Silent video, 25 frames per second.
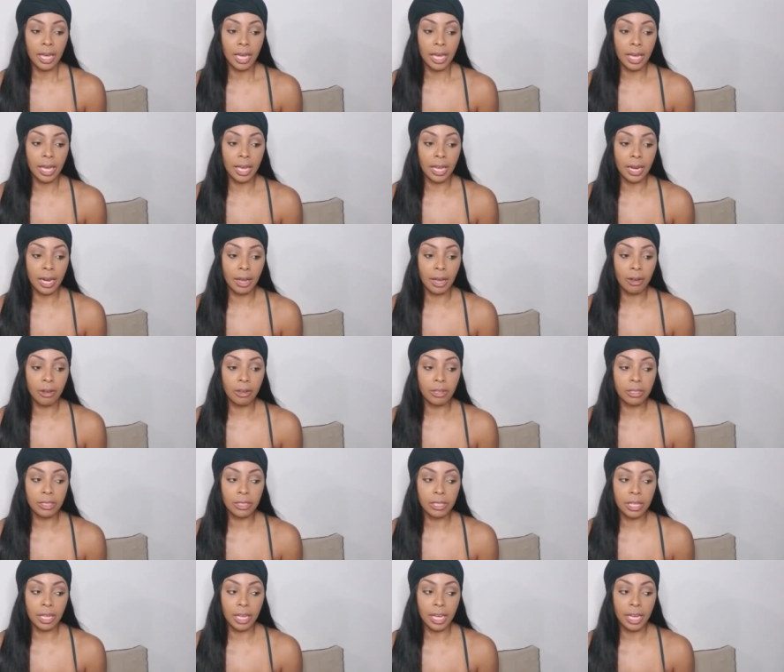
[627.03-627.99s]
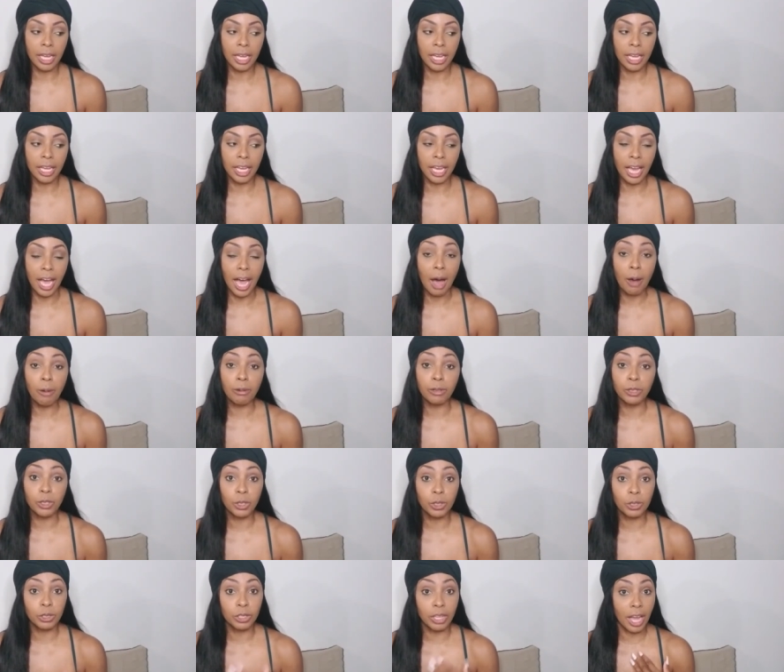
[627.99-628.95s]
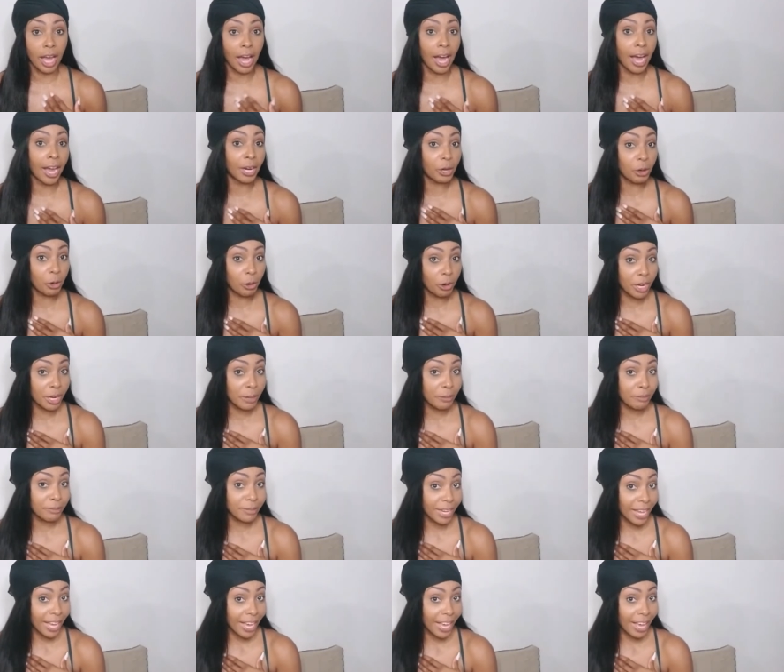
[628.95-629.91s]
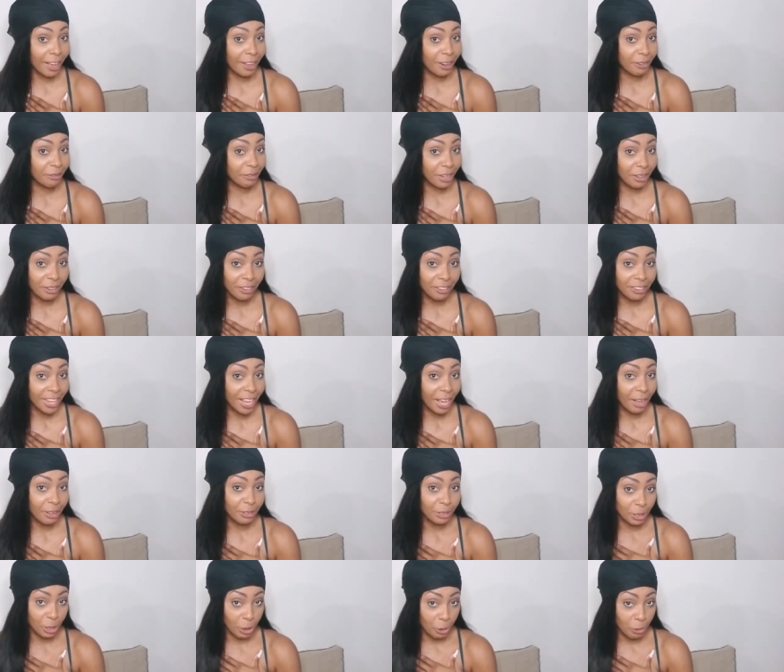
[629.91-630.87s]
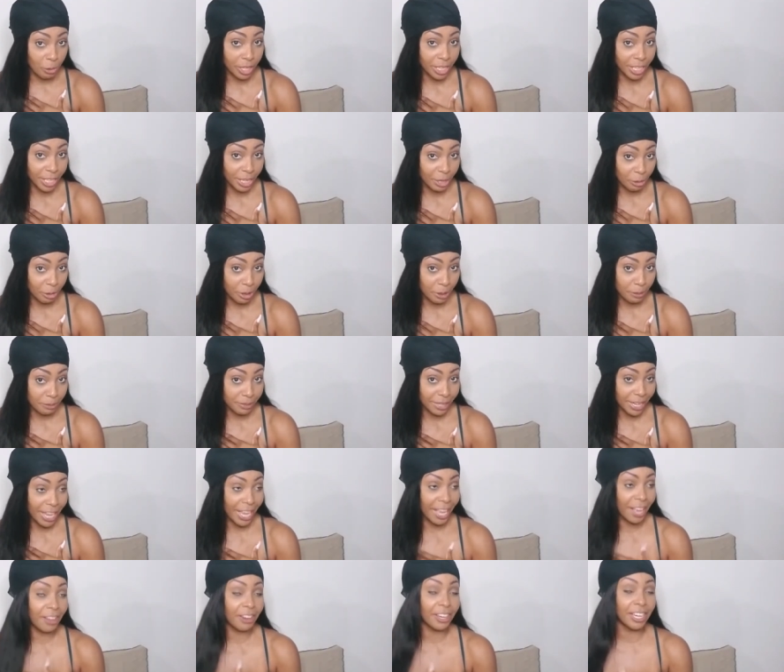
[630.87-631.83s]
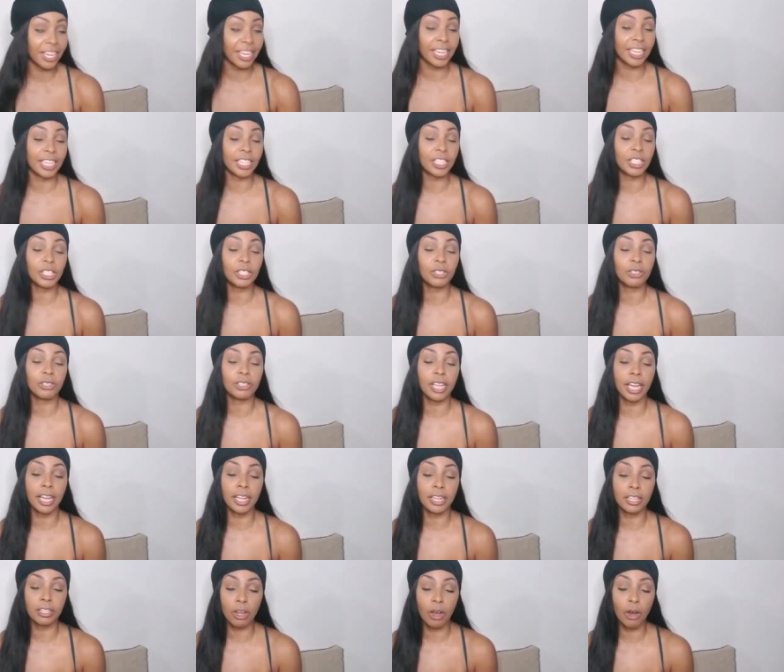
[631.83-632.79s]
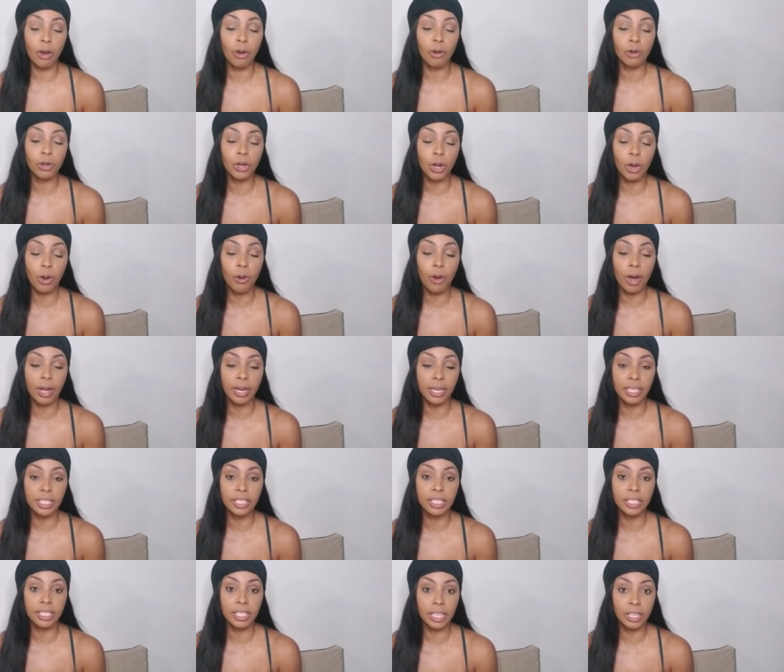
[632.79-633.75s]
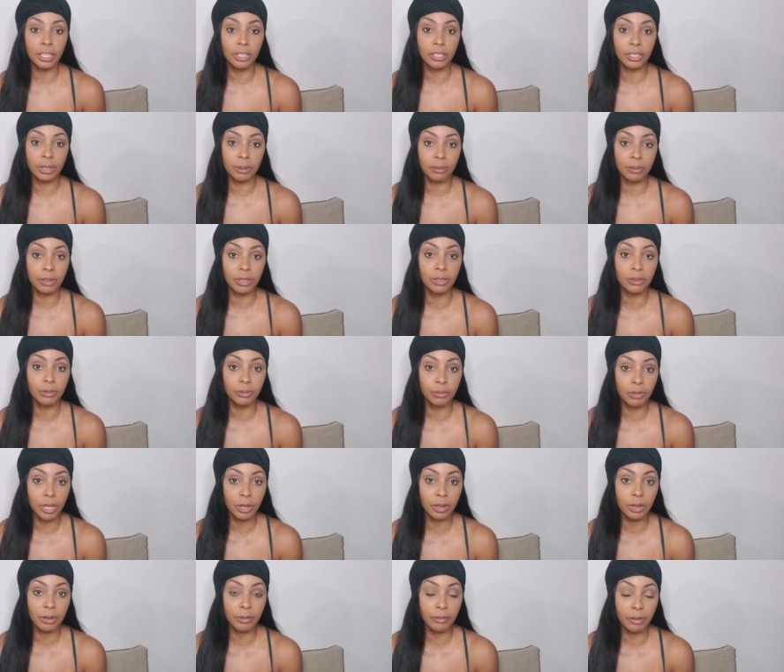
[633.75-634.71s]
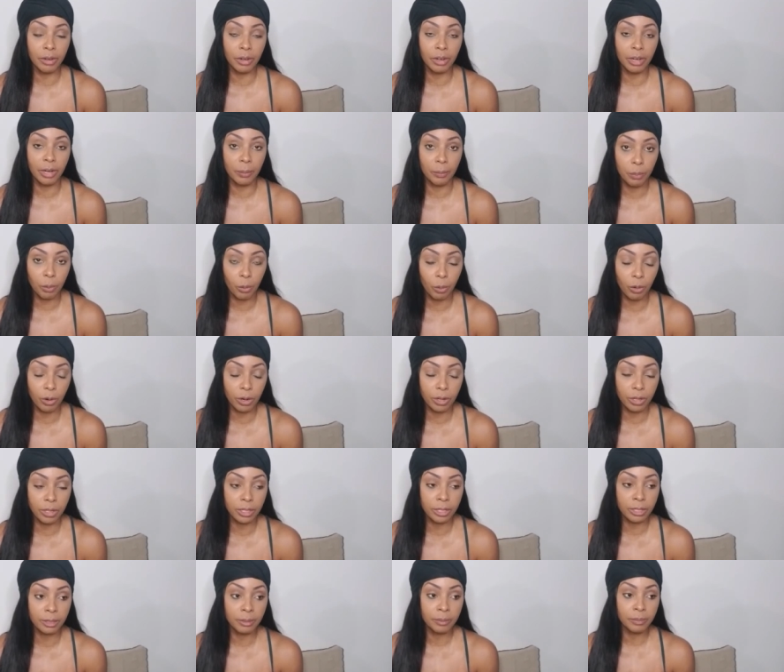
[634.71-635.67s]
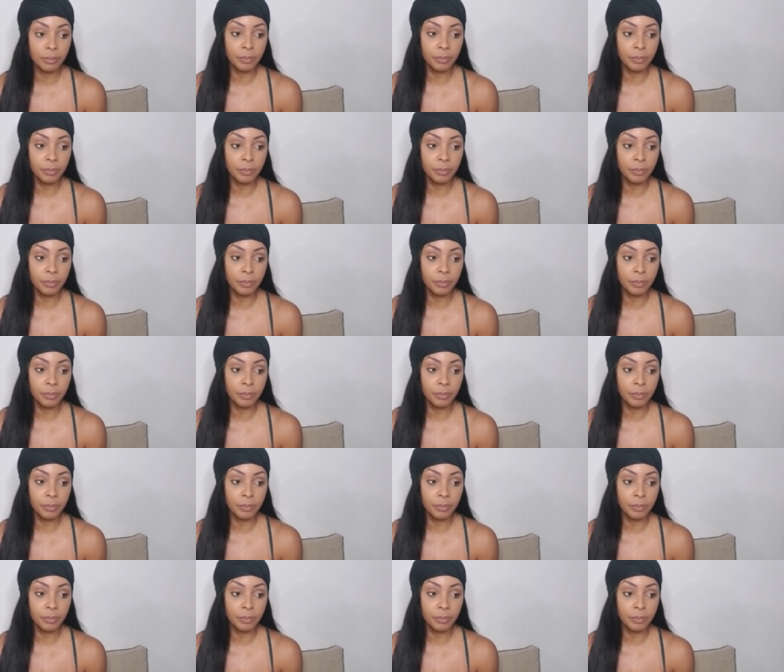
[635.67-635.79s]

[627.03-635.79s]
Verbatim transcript: And I was like, I was kind of creeped out. I'm not gonna lie, I was low key creeped out. And she's like, no, no, I need to tell you something. It's very, very important.